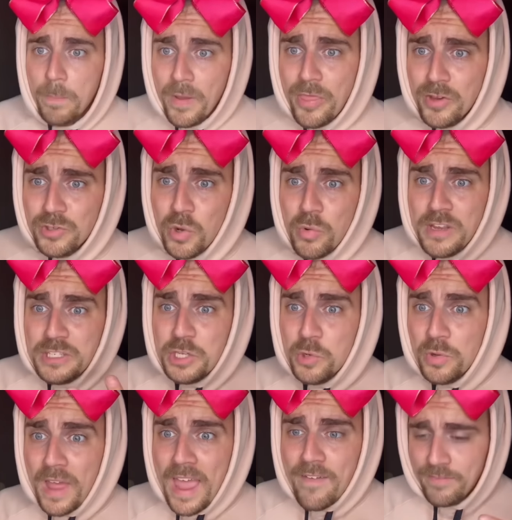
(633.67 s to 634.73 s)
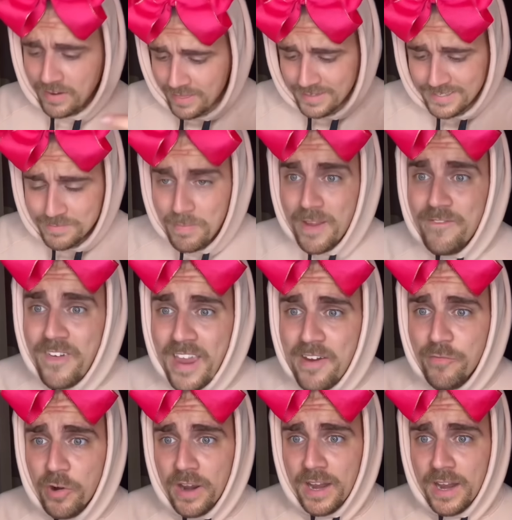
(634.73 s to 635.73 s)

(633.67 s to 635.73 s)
there's only two left, and this is my favorite.